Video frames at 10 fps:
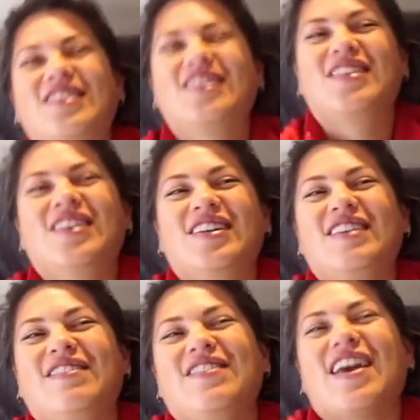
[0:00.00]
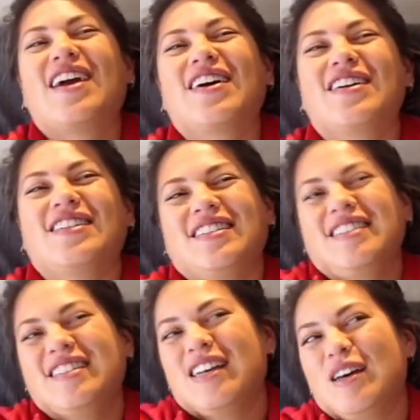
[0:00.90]
Dirty fingers
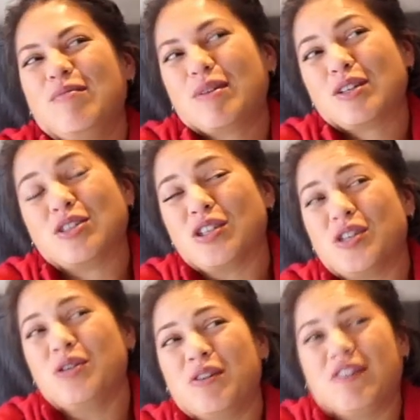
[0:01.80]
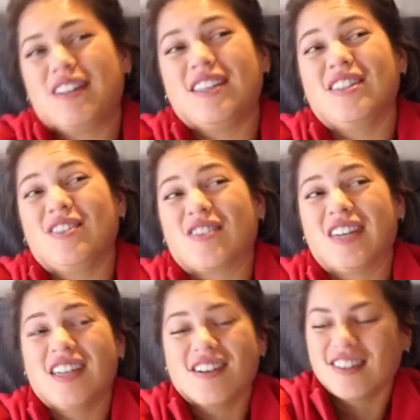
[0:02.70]
because you don't clean your
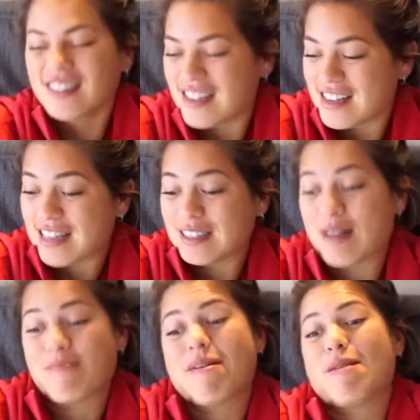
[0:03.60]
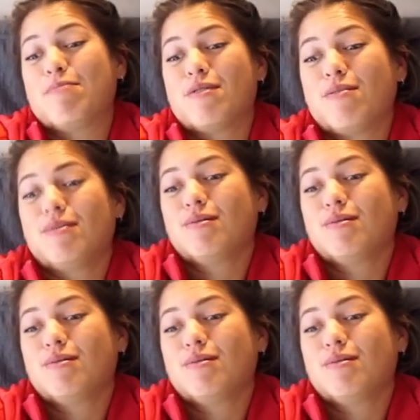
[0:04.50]
ears. That's not my problem.